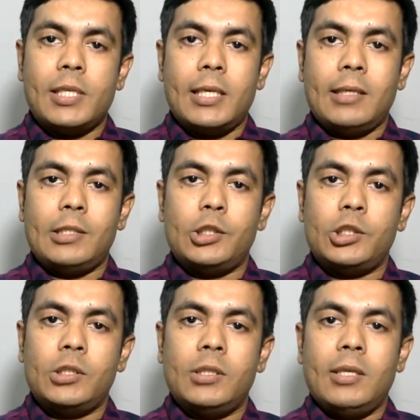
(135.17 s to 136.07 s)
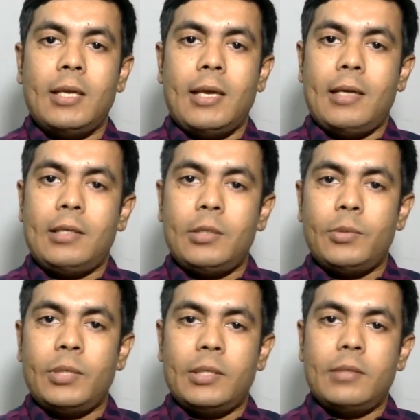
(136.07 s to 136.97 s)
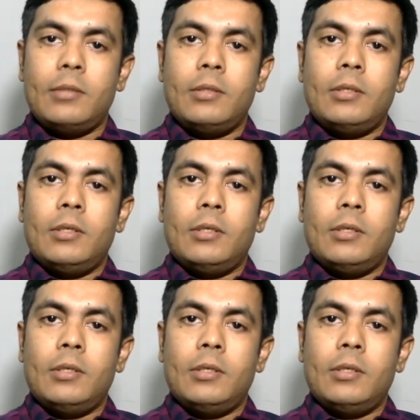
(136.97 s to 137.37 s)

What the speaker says: in English and Korean